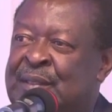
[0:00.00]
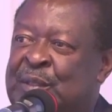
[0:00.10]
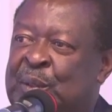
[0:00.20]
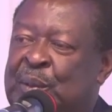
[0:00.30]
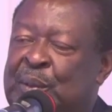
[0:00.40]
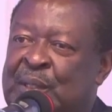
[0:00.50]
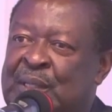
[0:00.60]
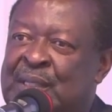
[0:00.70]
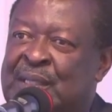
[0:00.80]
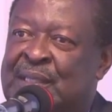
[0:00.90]
So
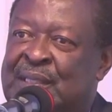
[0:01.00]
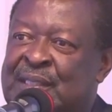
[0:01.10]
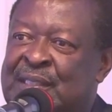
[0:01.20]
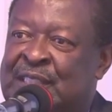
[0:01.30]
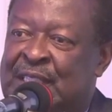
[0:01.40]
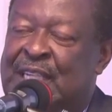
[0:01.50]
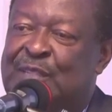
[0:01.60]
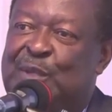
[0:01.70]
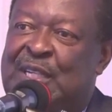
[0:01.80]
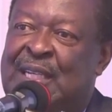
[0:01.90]
she
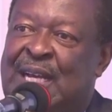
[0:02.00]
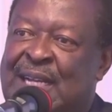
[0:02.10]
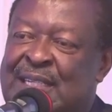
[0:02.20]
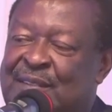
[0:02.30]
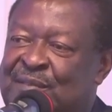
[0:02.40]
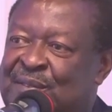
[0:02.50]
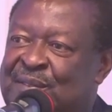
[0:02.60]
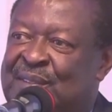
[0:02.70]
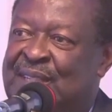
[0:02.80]
has been active